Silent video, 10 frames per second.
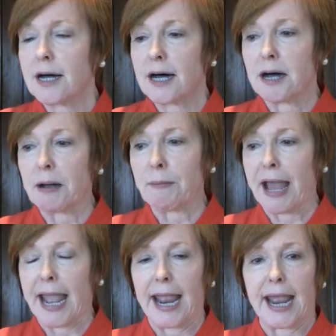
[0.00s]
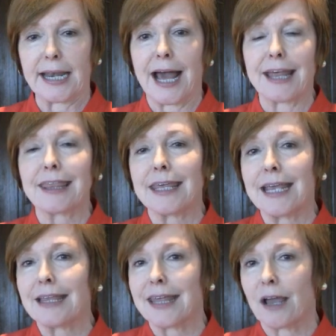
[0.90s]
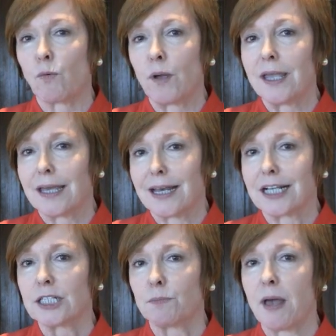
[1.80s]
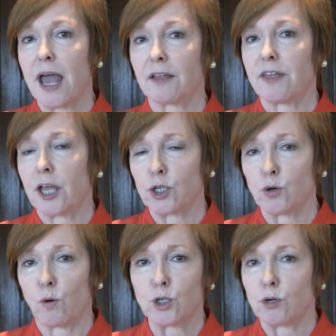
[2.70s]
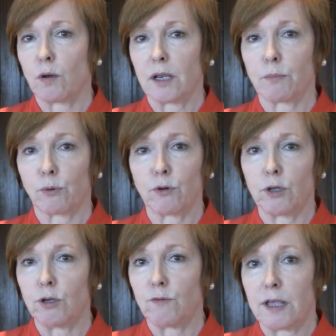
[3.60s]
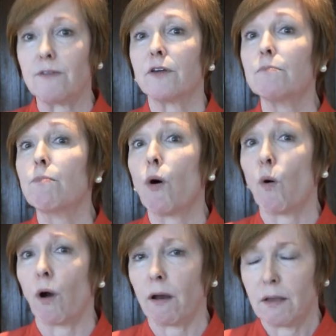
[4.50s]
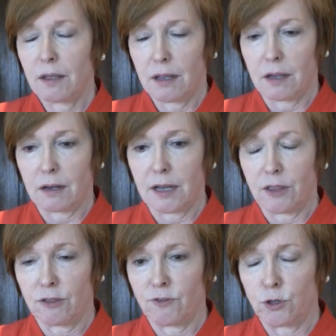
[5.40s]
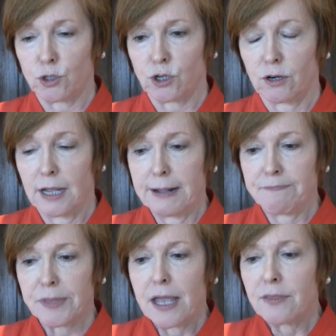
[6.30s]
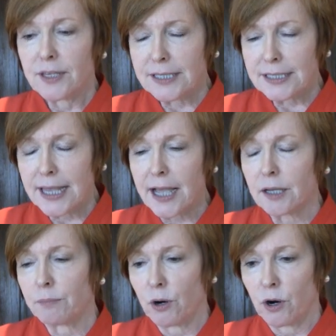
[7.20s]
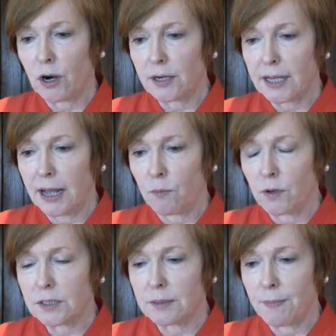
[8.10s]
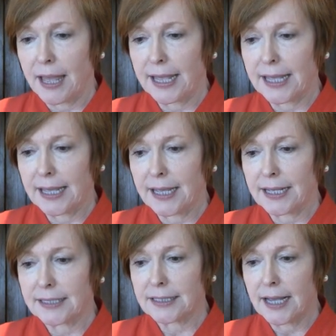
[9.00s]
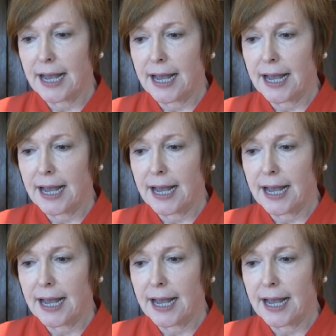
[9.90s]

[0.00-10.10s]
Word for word: and I think that we can expect that Georgia will improve even more in the future. The second part I want to make is,